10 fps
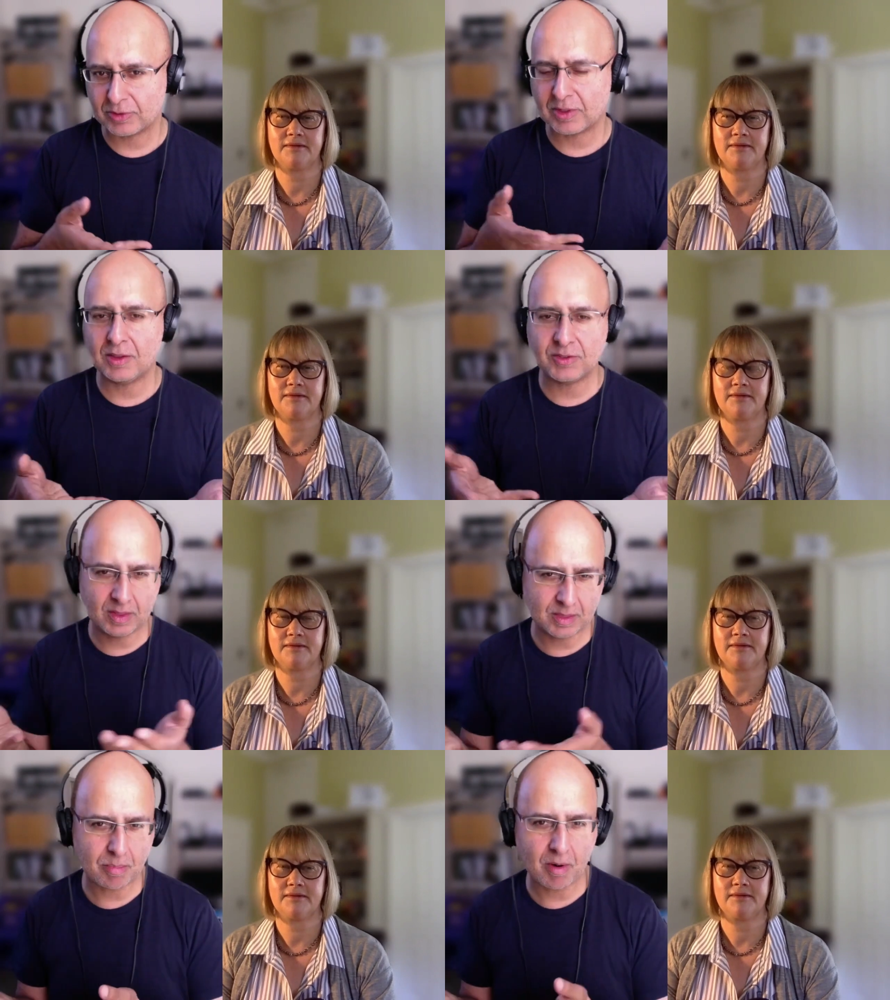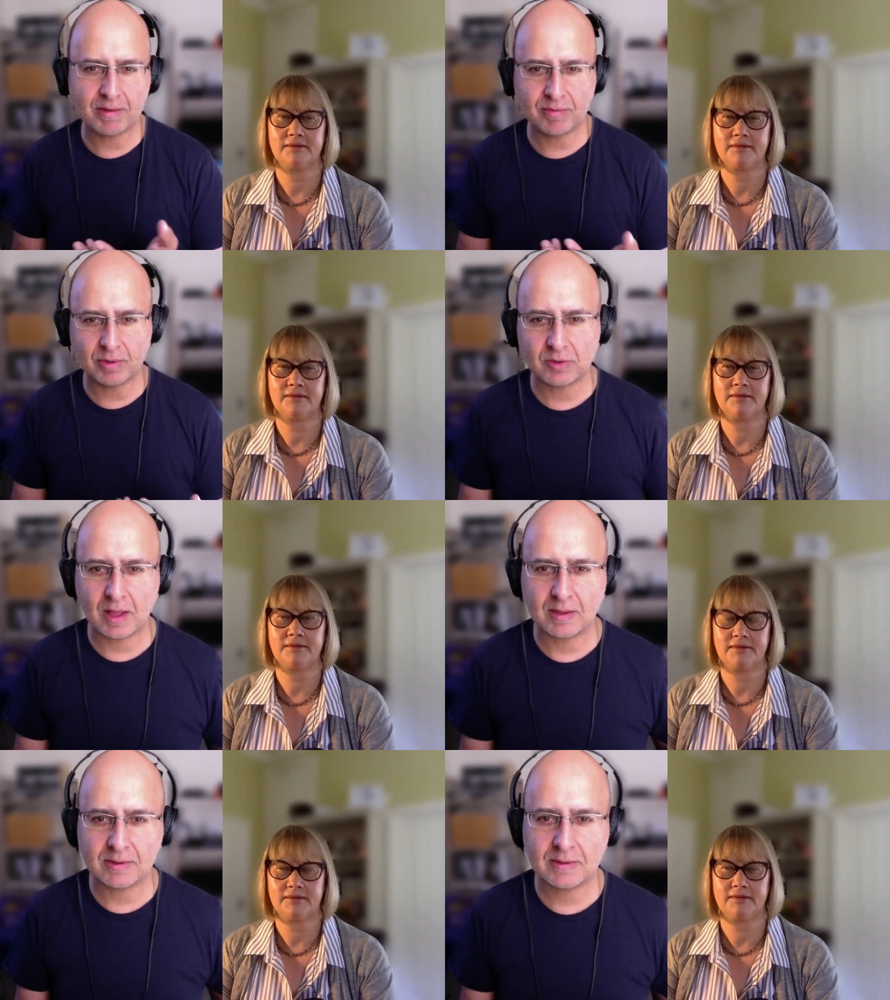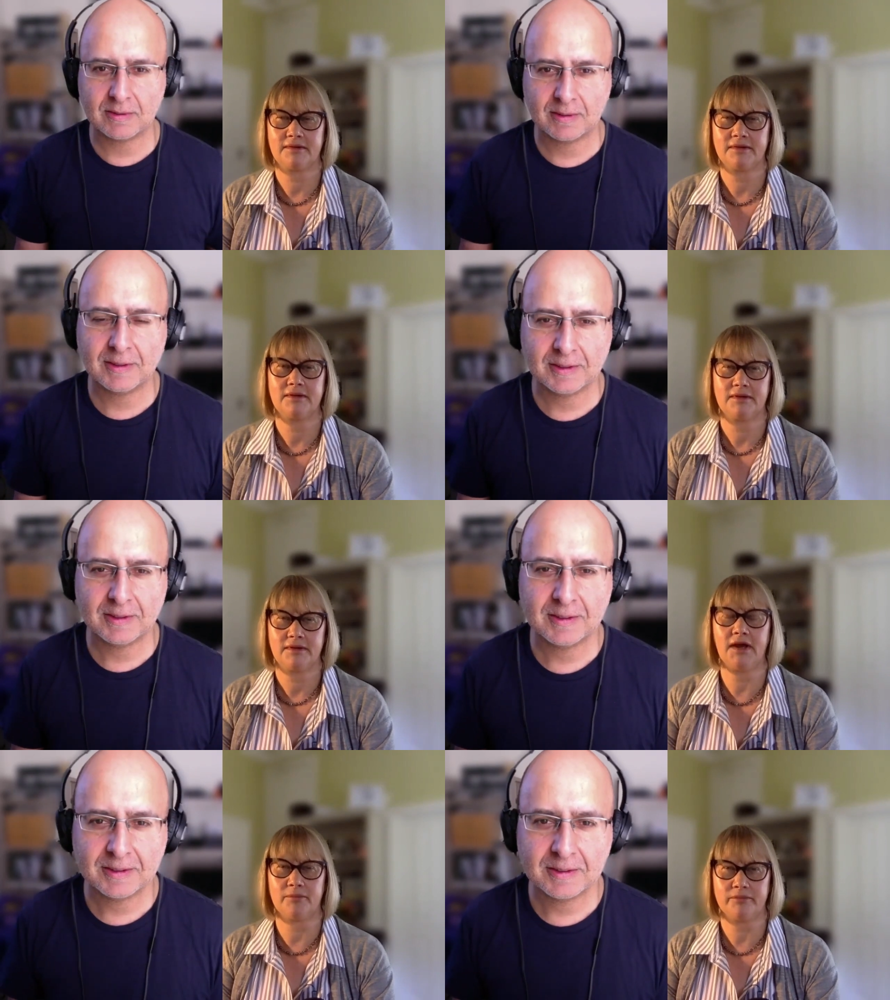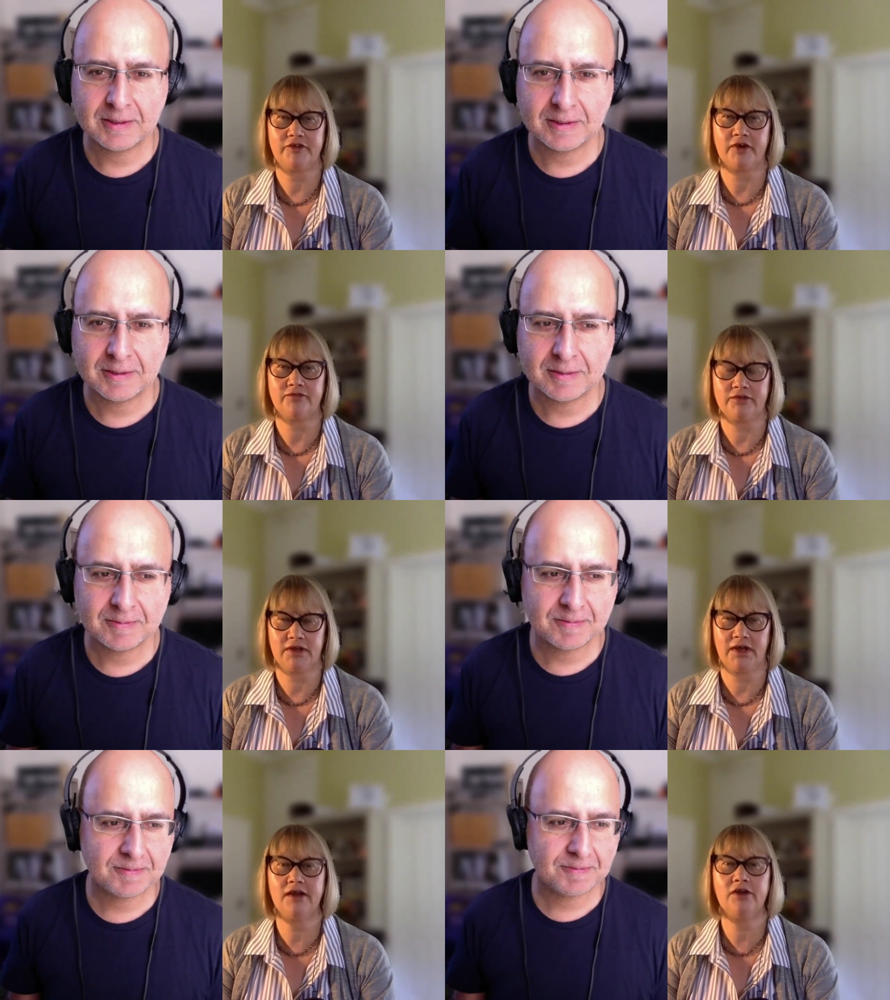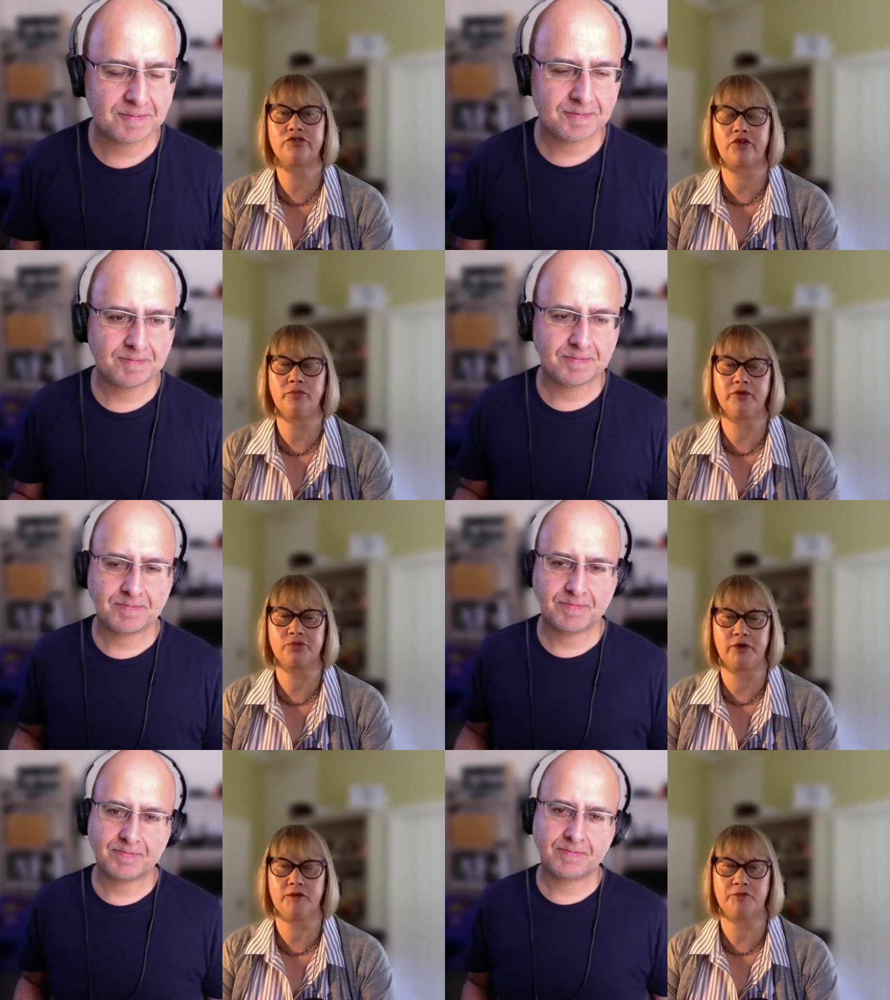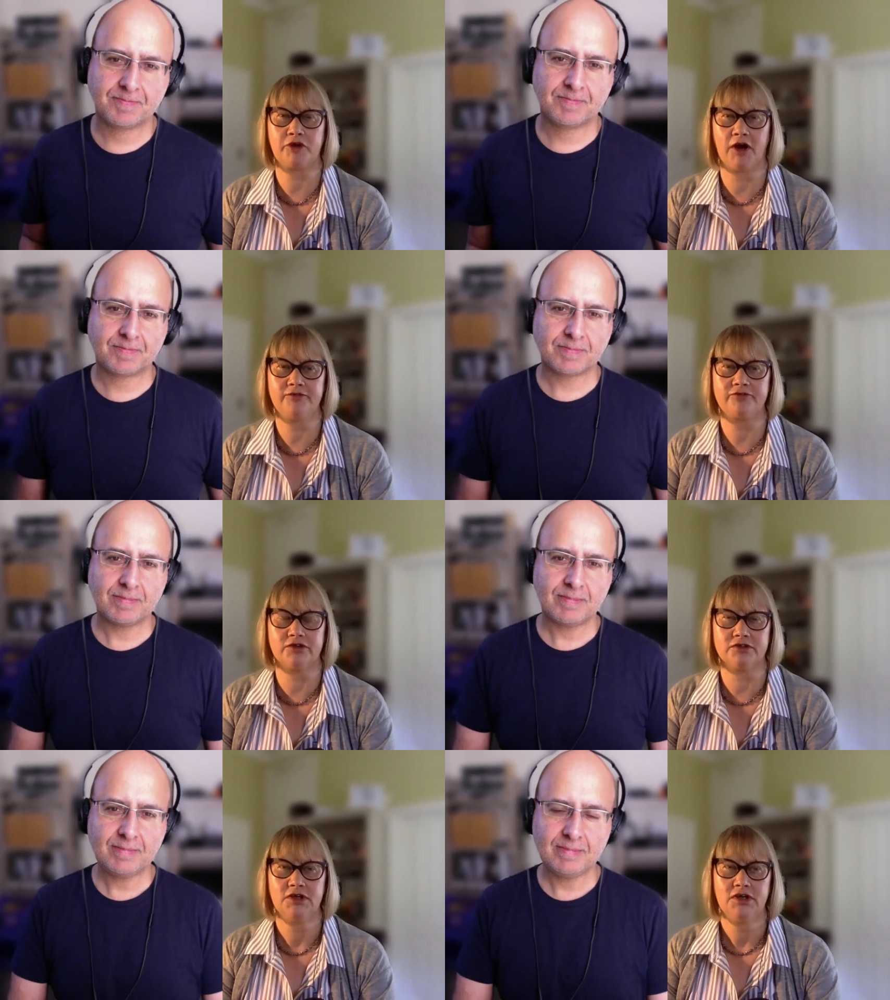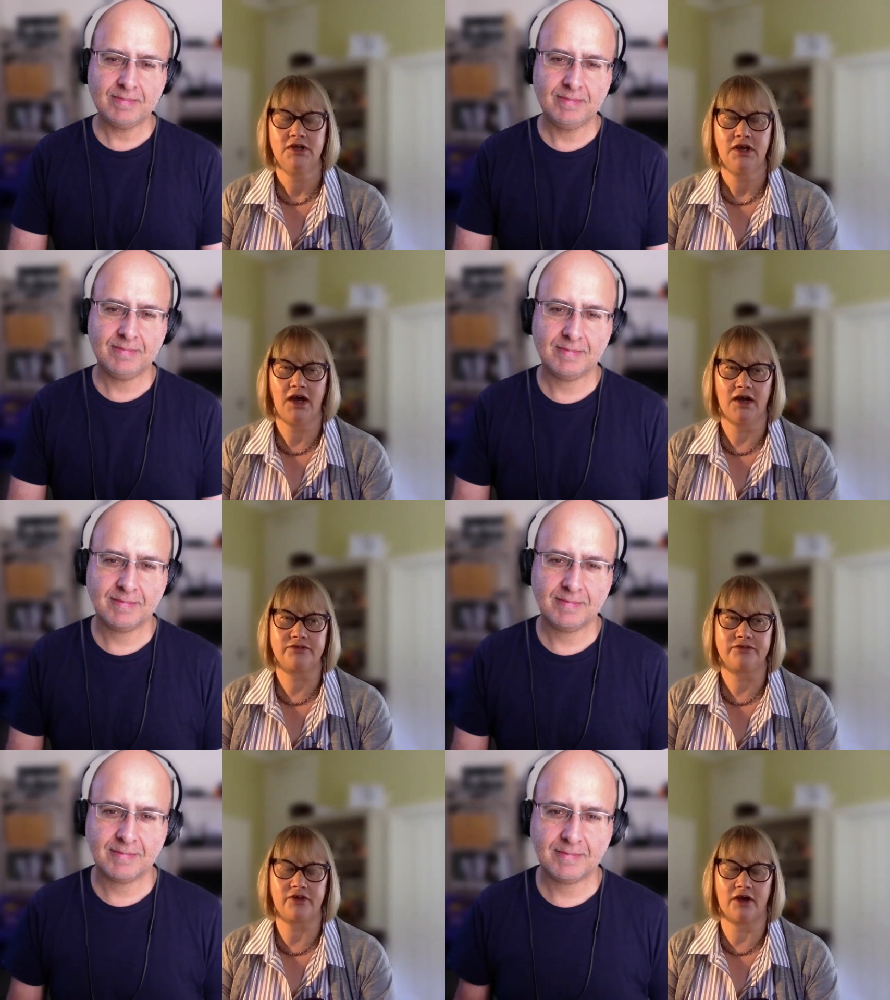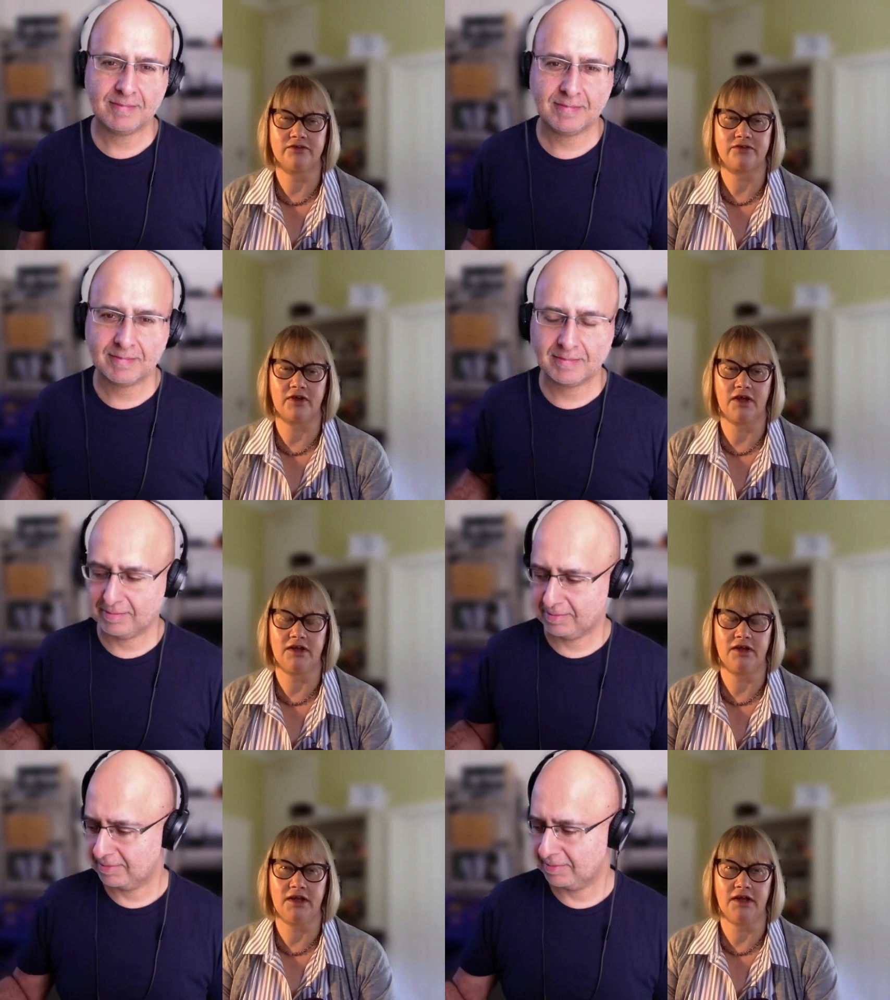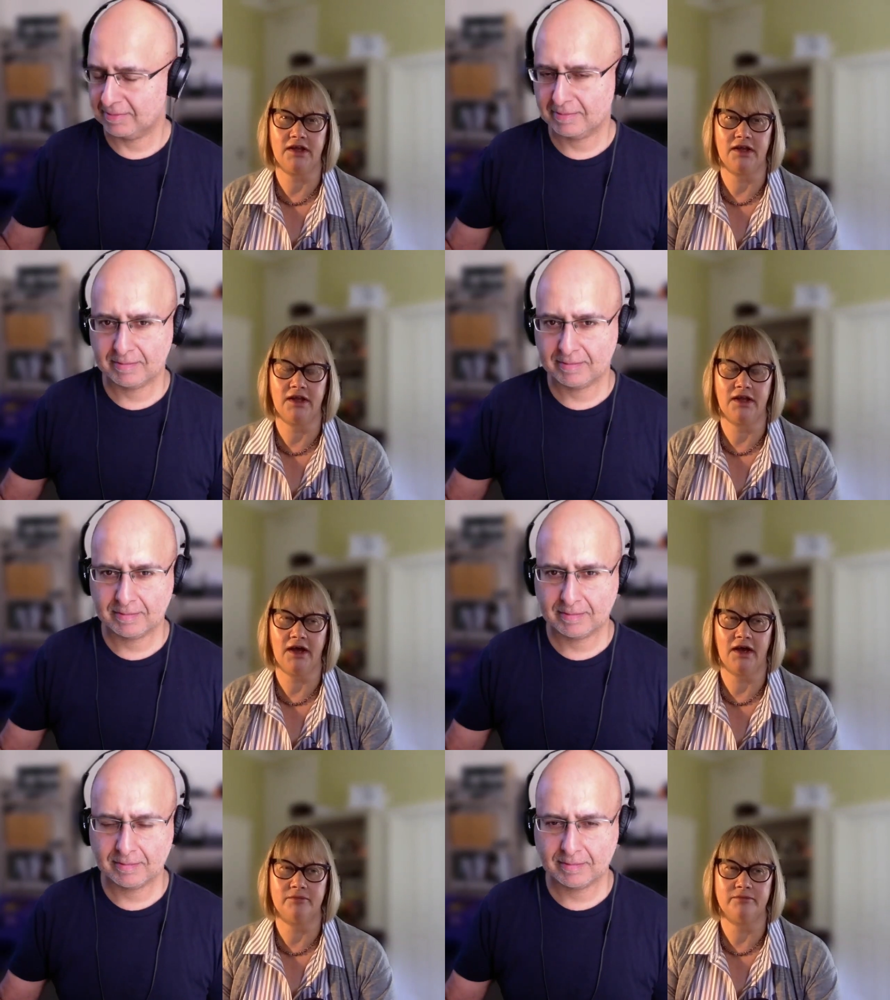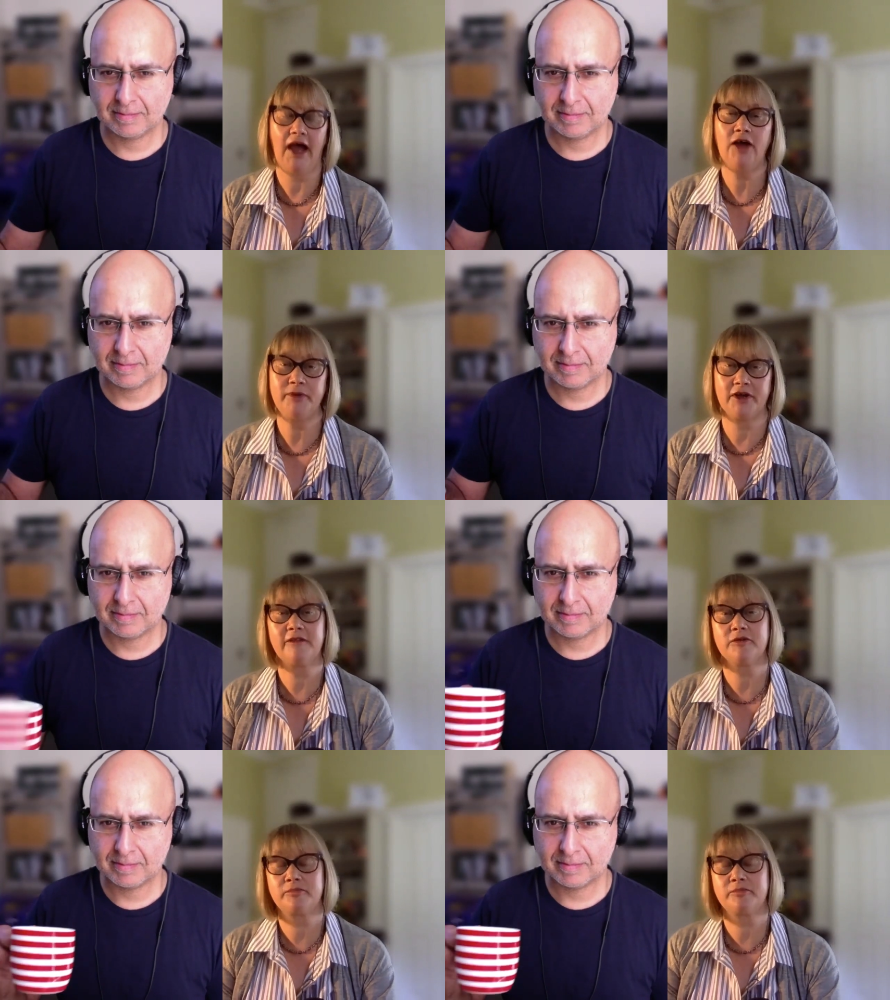Speaker 1: stance and the prideful stance.
Speaker 2: Yeah, definitely, and also between the prideful uh, stance in in um, helping other